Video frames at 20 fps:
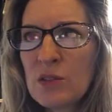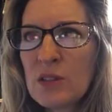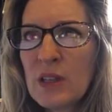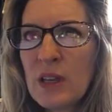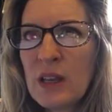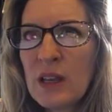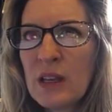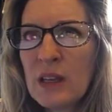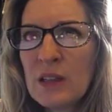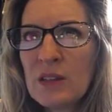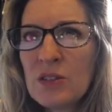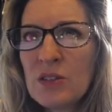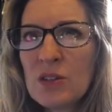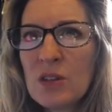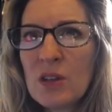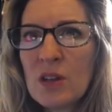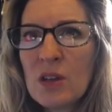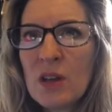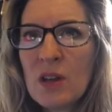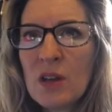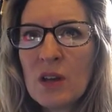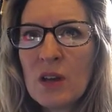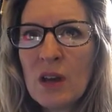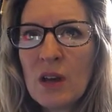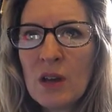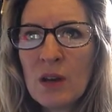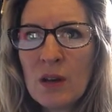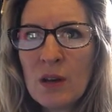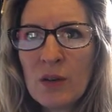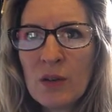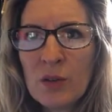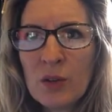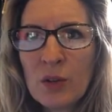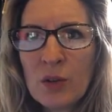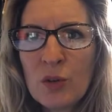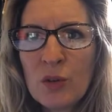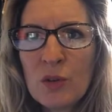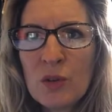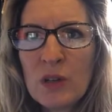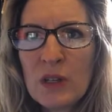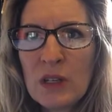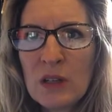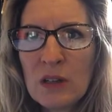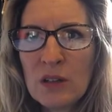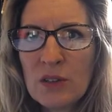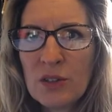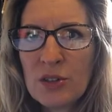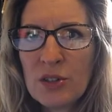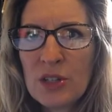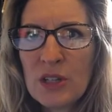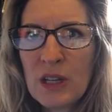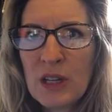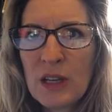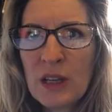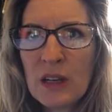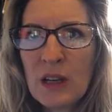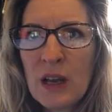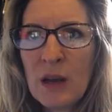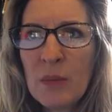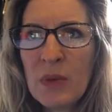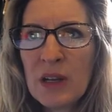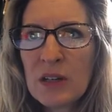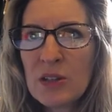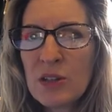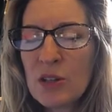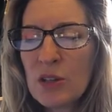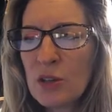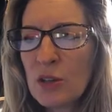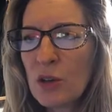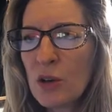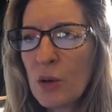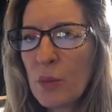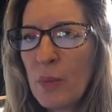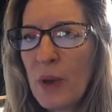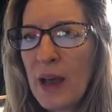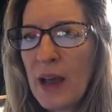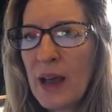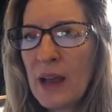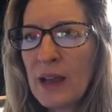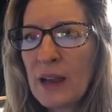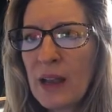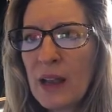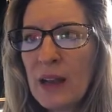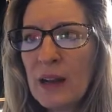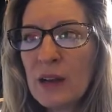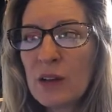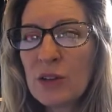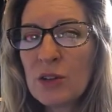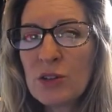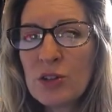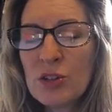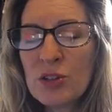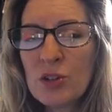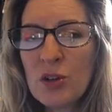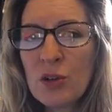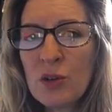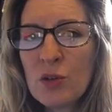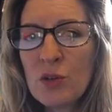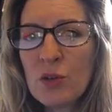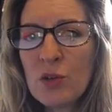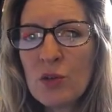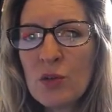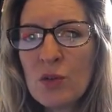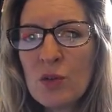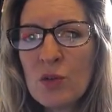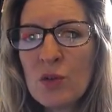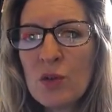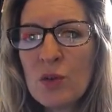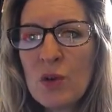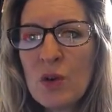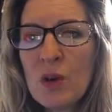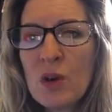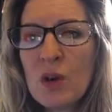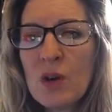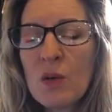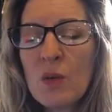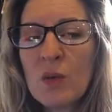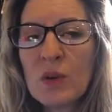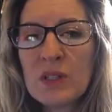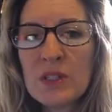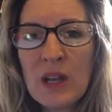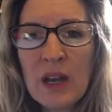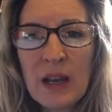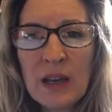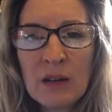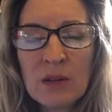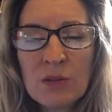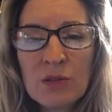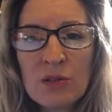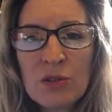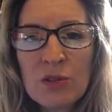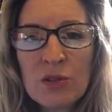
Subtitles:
that Google can understand. I'm actually going to go back and I'm going to show you what titles to